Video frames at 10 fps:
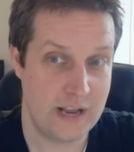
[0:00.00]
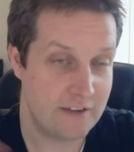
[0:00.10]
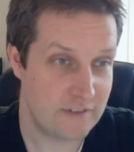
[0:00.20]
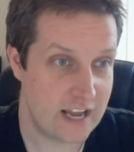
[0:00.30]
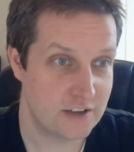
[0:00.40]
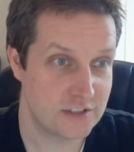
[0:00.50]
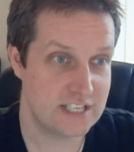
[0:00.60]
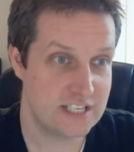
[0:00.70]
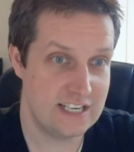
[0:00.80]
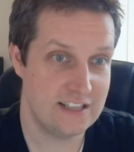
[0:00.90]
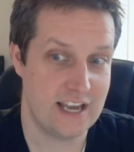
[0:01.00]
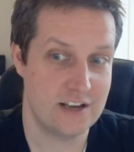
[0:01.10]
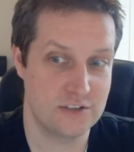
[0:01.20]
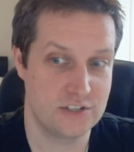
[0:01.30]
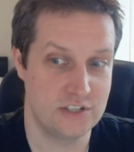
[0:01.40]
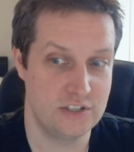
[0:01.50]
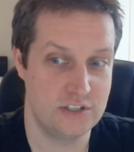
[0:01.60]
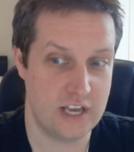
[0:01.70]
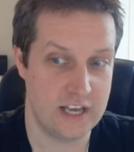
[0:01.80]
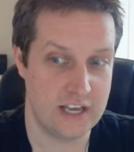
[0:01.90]
now 16,000
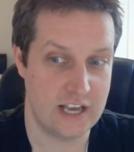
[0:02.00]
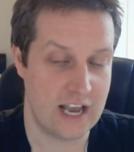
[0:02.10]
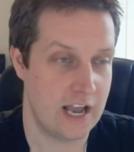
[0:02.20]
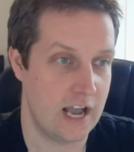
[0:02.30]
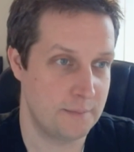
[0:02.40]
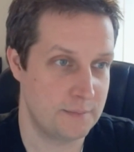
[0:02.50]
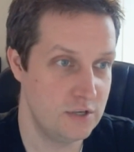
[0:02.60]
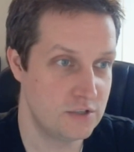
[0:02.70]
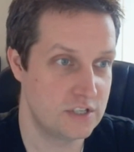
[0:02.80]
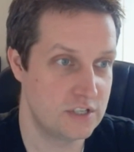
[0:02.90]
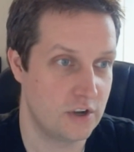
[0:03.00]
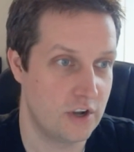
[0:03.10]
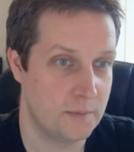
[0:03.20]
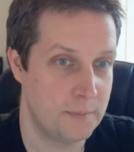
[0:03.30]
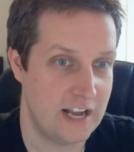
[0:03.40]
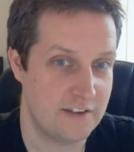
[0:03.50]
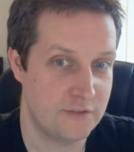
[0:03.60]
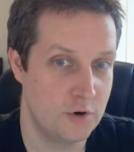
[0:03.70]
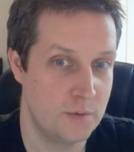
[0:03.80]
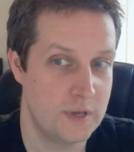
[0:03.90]
app users on our
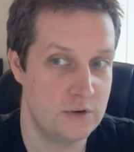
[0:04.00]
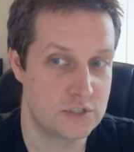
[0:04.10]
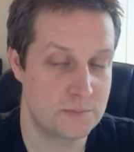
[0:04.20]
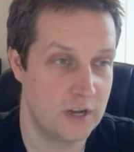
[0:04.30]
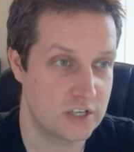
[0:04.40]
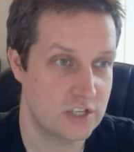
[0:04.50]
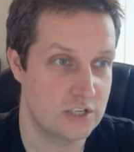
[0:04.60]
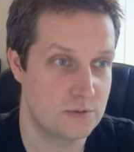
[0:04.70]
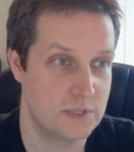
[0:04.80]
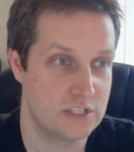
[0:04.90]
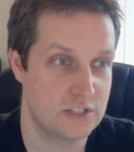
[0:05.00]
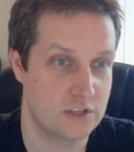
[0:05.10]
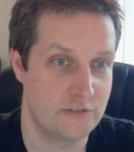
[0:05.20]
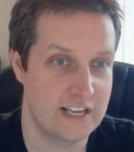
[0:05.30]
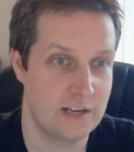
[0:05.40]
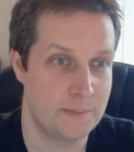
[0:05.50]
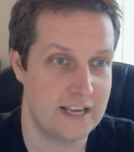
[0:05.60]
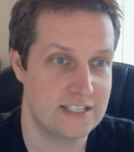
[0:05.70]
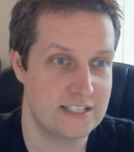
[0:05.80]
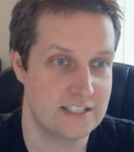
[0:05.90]
platform who smart charge with us on a regular
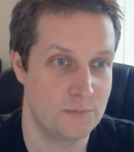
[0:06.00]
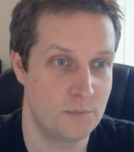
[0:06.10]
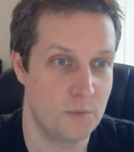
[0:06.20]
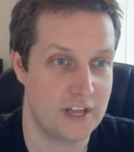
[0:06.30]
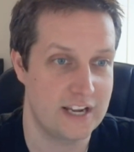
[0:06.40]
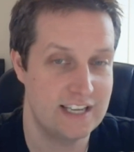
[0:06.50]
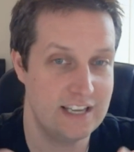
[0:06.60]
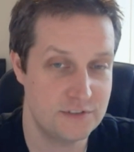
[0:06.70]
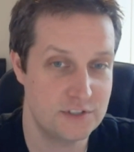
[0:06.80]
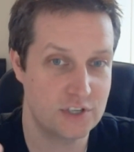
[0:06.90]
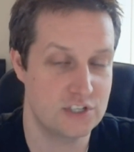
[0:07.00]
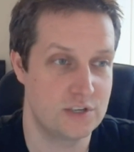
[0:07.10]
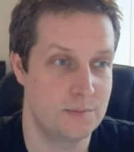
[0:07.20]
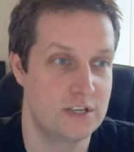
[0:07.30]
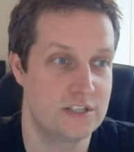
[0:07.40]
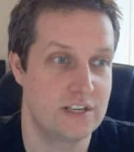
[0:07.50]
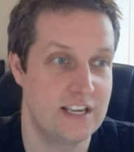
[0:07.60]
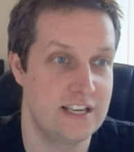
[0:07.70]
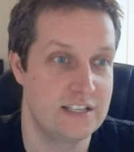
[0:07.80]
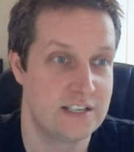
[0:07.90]
basis. And what that gives customers
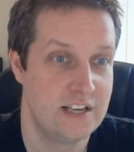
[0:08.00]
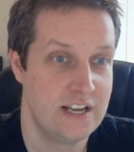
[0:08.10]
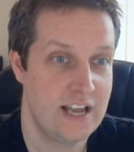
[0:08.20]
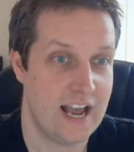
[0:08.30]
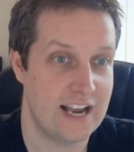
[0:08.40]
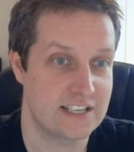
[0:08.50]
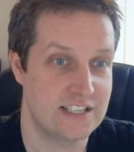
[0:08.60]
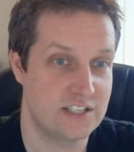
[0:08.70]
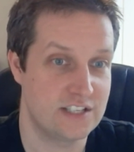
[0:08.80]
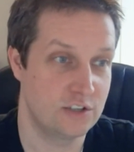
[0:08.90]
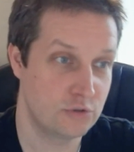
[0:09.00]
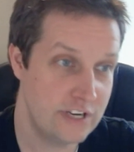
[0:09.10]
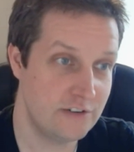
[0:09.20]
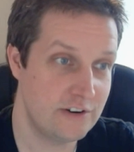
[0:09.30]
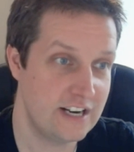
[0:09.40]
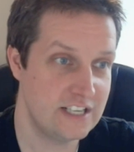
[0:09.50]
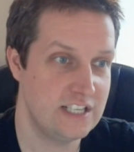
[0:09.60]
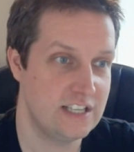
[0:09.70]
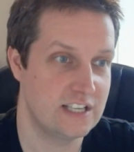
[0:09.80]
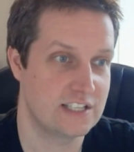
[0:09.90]
is access to greener
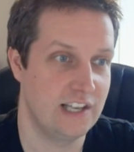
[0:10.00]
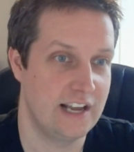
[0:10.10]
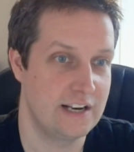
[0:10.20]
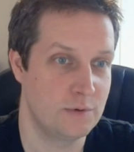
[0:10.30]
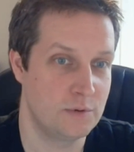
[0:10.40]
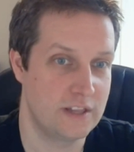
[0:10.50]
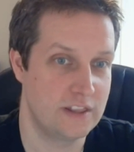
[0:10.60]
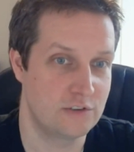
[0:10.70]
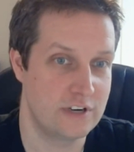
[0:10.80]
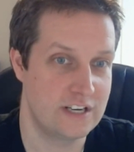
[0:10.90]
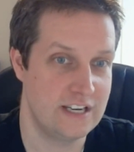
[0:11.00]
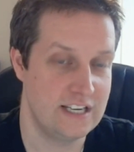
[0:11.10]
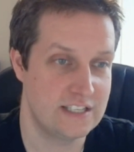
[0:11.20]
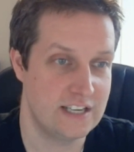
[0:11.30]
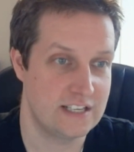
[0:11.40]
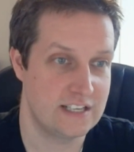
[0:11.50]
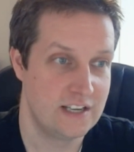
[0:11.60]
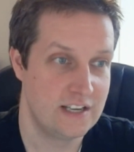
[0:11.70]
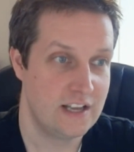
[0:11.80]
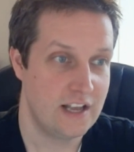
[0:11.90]
energy that's aligned with when the grid needs it
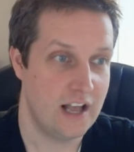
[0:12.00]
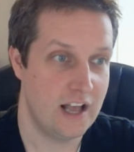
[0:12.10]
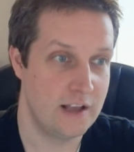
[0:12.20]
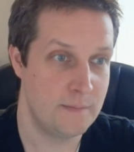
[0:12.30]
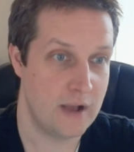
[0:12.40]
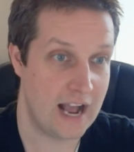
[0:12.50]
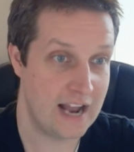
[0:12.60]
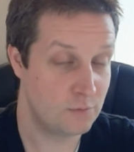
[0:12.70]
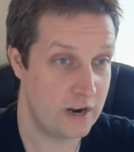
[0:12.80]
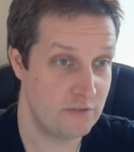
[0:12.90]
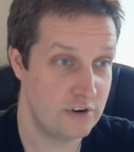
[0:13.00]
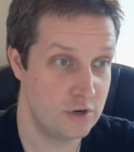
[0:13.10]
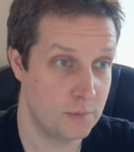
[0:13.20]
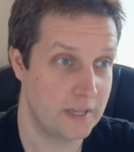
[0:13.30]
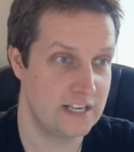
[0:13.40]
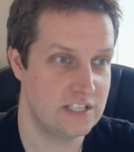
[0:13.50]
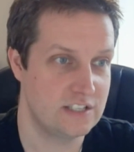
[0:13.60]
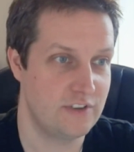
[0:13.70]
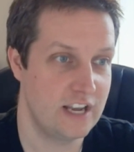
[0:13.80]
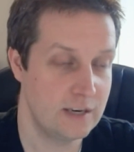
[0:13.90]
and when renewable energy
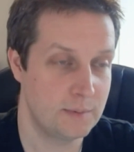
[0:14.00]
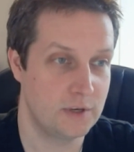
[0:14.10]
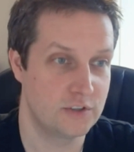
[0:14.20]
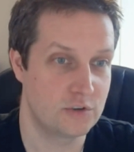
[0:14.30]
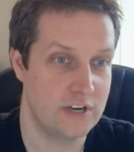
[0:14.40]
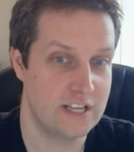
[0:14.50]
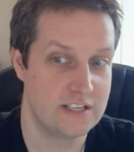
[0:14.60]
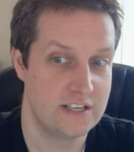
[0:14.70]
is available on the grid.